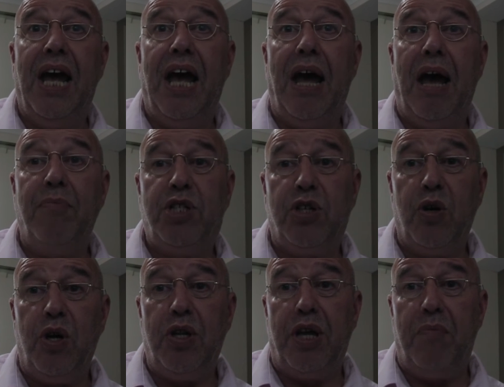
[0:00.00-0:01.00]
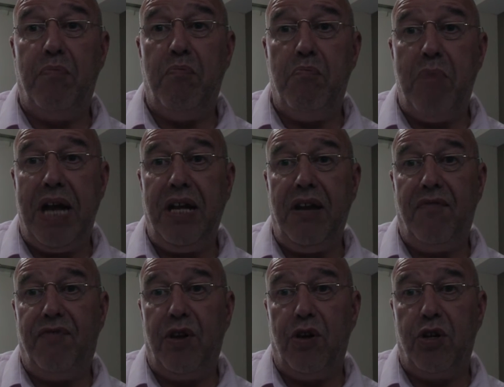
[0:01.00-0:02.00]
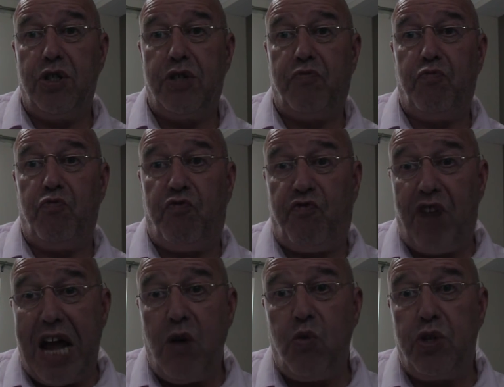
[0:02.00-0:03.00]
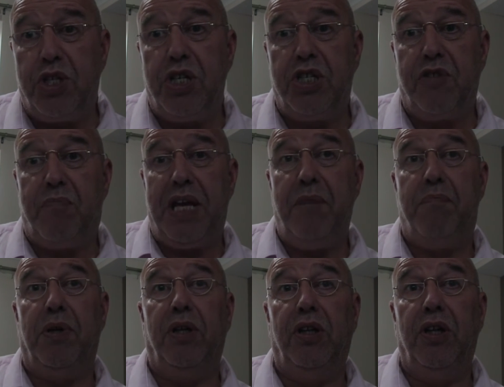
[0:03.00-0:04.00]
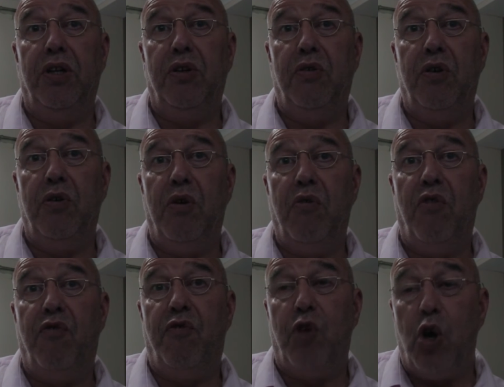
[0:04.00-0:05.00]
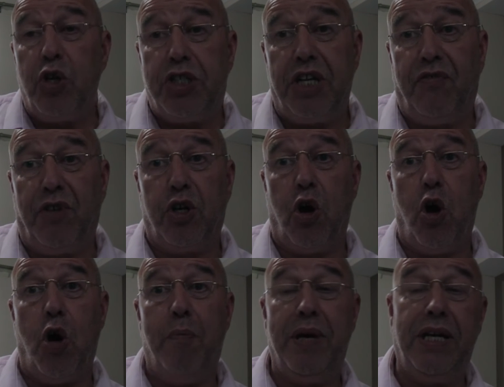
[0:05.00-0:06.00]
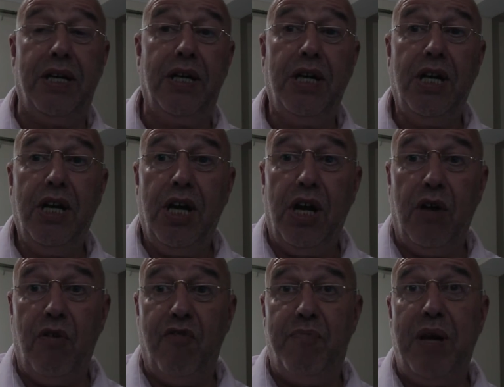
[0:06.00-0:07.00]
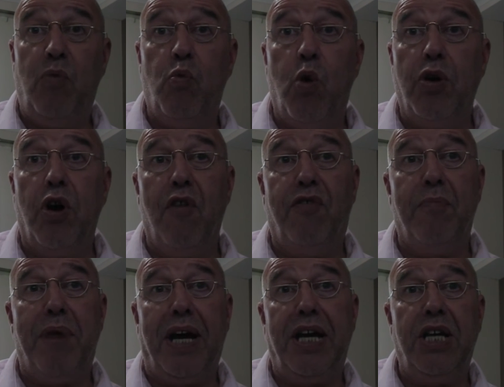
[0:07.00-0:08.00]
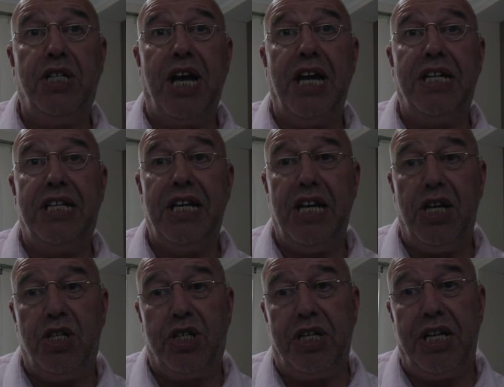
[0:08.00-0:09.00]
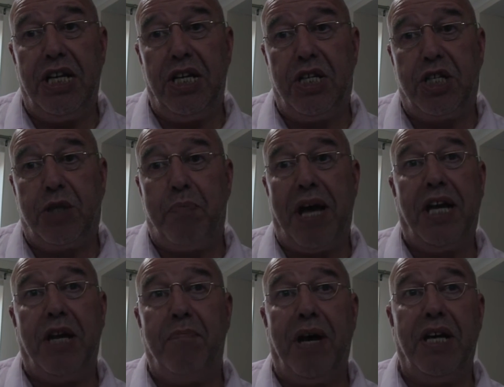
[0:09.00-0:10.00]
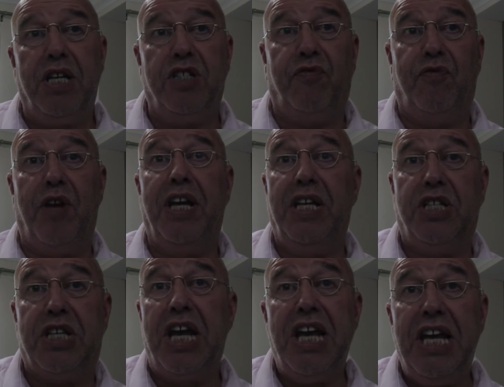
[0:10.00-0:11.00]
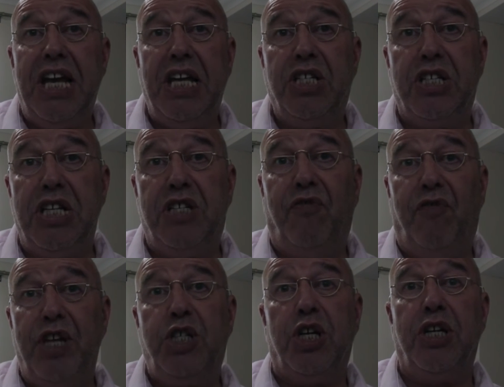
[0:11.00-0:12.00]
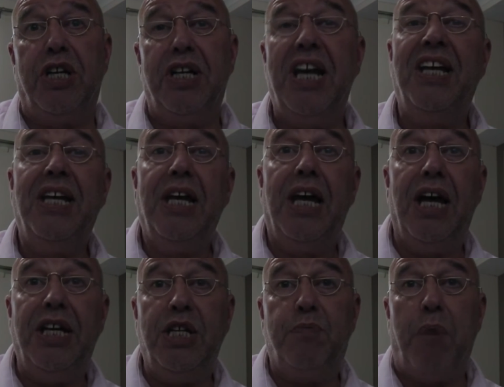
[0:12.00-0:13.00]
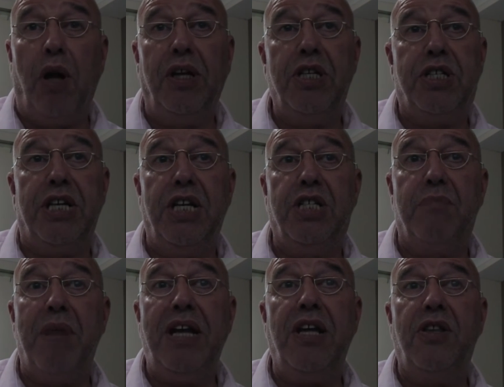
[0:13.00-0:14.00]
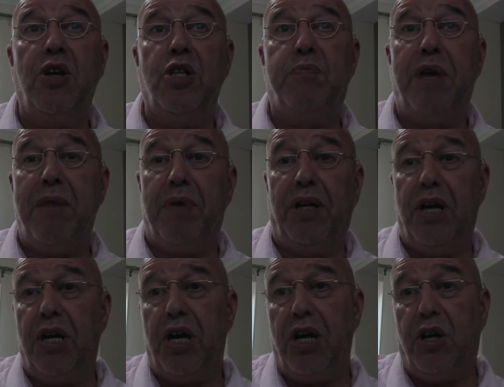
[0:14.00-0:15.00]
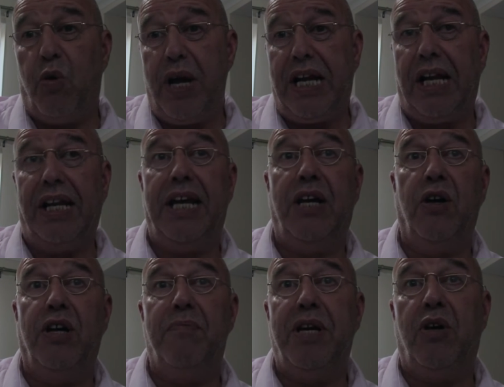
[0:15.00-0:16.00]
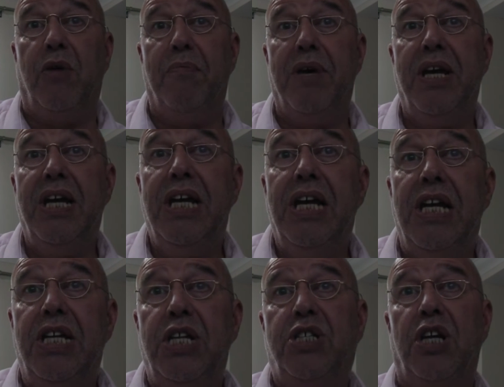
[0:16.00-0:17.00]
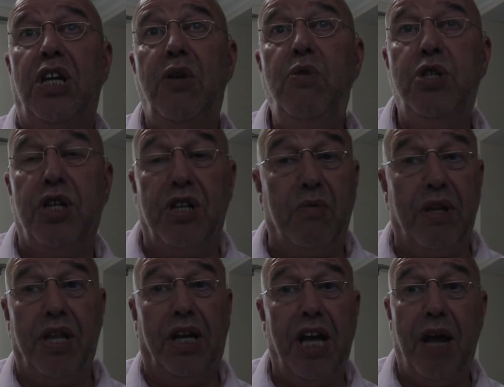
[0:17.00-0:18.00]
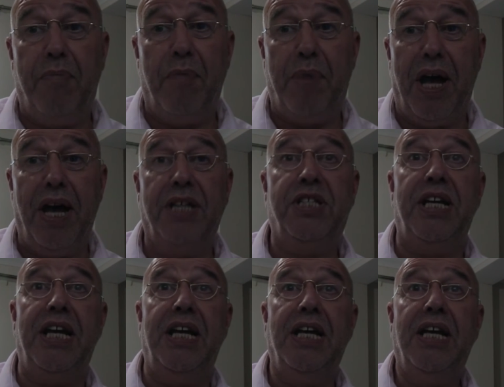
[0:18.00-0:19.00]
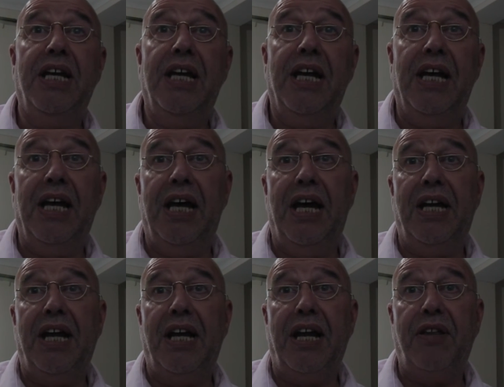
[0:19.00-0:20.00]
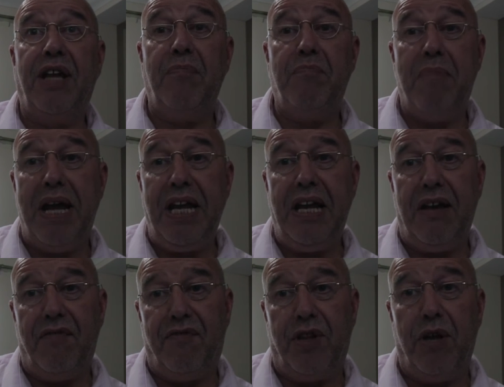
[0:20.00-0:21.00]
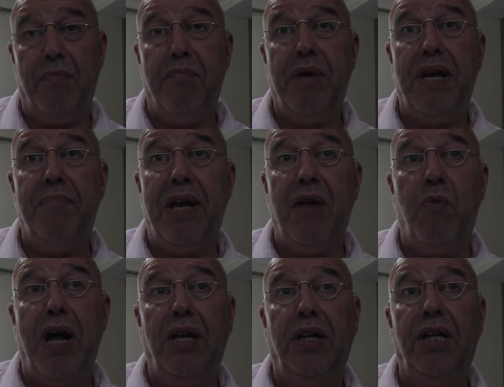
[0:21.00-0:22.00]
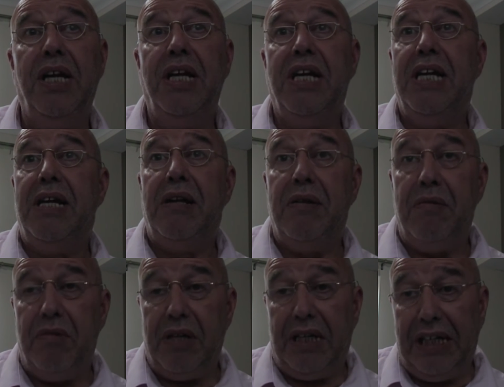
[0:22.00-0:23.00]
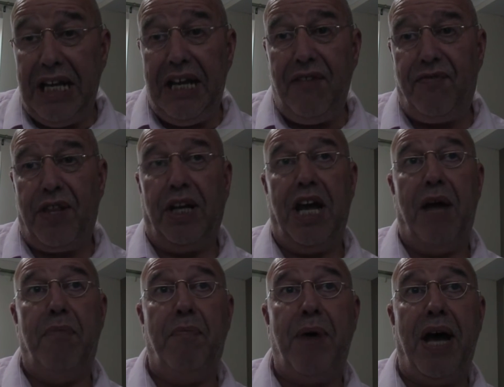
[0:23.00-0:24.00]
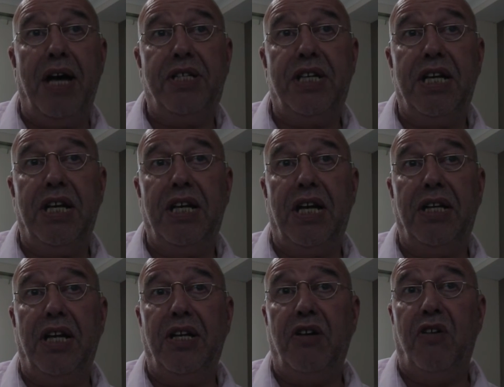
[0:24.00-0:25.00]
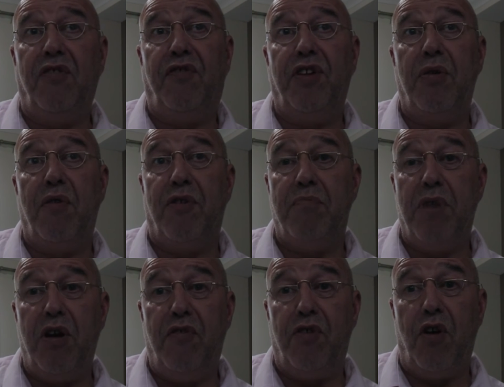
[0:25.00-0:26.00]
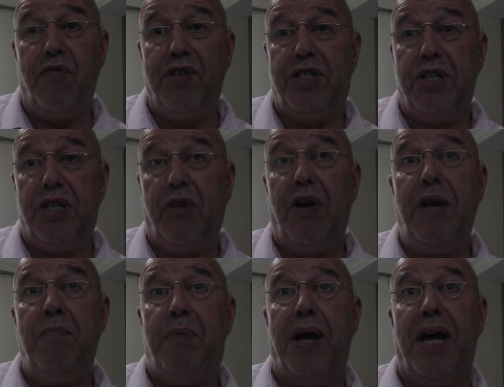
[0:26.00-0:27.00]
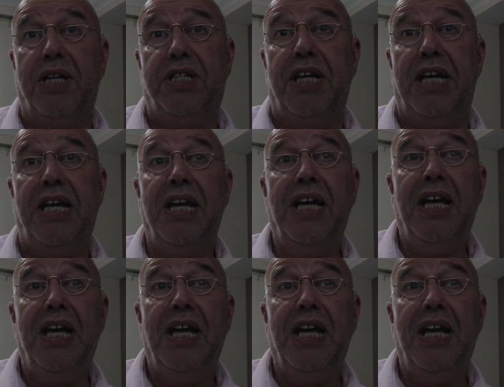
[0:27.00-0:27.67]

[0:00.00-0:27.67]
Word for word: I'm sure that many of those thousands of people who, who have voted for Corbyn who have been won over by his ideas and inspired by his his his, his vision and his policies, many of those people are, are quickly going to become disillusioned with the Labour Party, uh, and and I many of them may, may well leave the Labour Party, and, and, and a good few of them move over to the Green Party.